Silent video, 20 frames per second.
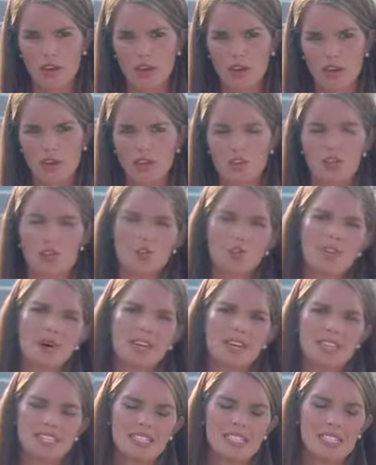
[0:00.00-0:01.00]
Now, Chief
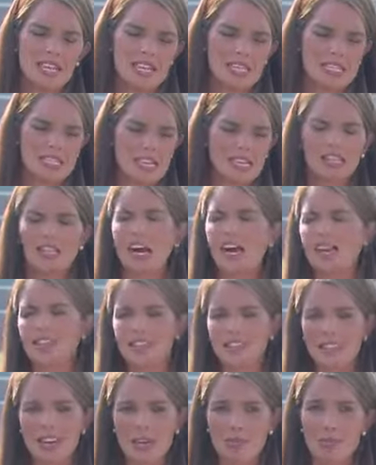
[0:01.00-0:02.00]
Bennett says that a lot of
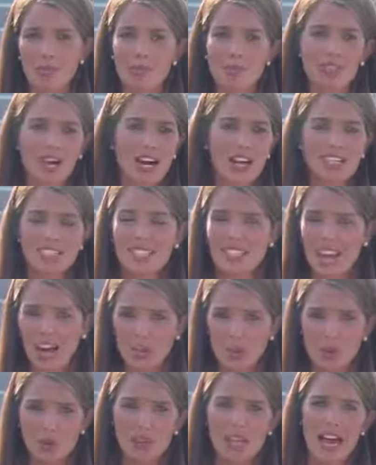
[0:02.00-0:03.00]
the neighbors got
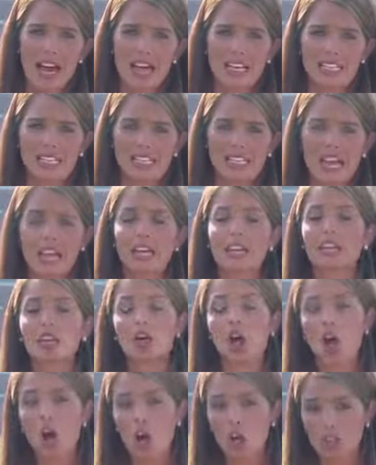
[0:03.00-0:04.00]
together last night in a
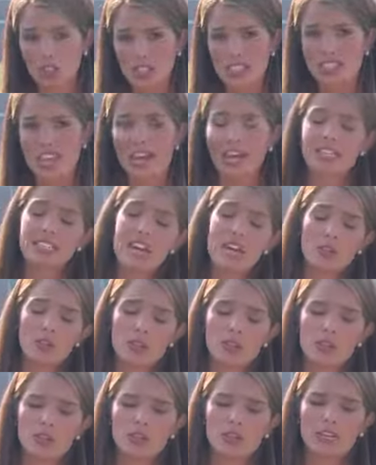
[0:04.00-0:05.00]
cul-de-sac down the
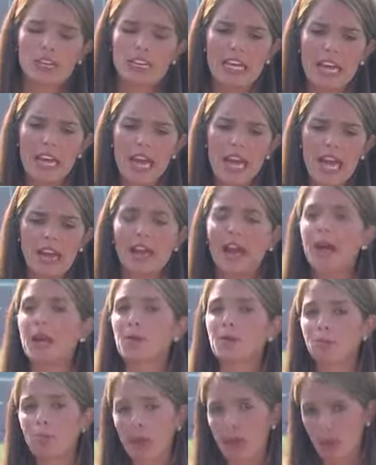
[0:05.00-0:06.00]
street and had a
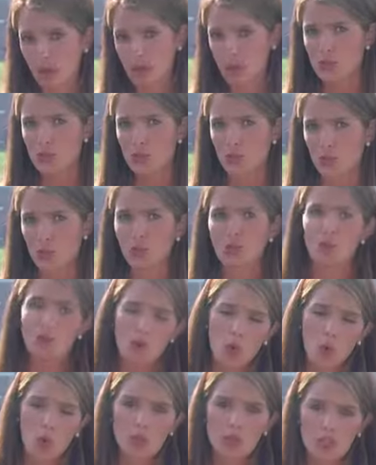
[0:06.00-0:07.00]
prayer circle
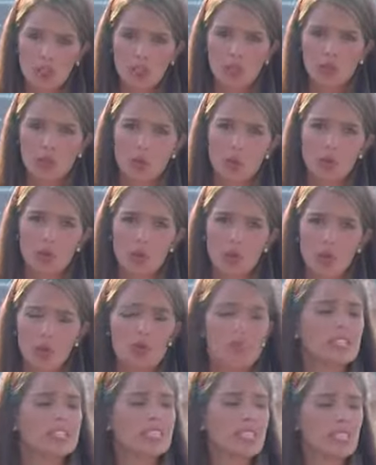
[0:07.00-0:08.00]
for the little boy.
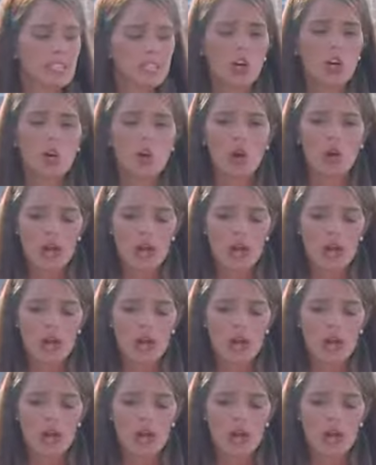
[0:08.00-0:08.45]
We did go